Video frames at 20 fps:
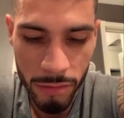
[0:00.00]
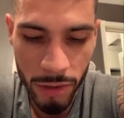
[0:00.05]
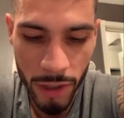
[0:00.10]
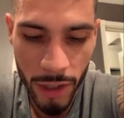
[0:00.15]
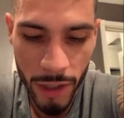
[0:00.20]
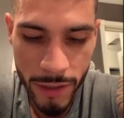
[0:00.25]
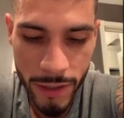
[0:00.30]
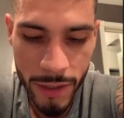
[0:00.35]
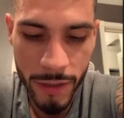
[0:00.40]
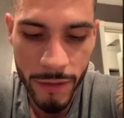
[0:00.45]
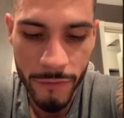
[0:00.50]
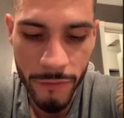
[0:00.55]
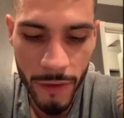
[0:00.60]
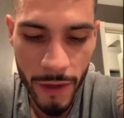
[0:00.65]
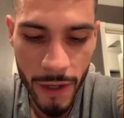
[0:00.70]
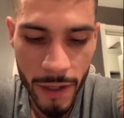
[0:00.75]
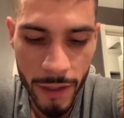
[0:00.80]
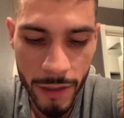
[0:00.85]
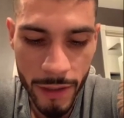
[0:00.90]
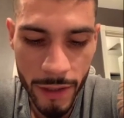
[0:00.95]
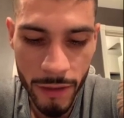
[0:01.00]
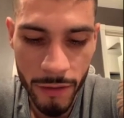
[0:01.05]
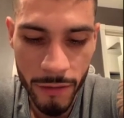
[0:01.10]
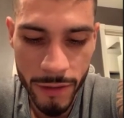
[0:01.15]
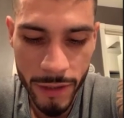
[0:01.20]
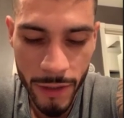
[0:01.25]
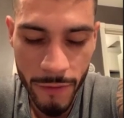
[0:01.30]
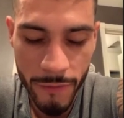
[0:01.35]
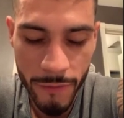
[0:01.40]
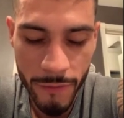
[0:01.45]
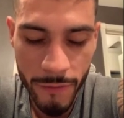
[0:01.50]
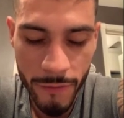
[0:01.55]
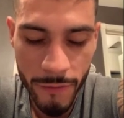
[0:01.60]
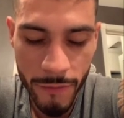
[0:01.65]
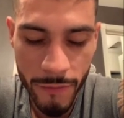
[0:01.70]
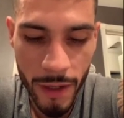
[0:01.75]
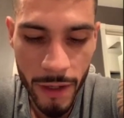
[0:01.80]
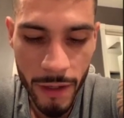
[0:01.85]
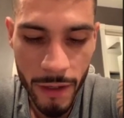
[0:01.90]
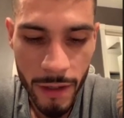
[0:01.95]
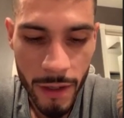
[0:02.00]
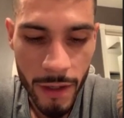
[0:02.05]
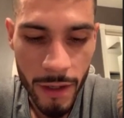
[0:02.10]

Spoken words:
18th fight, I think, or 17th fight.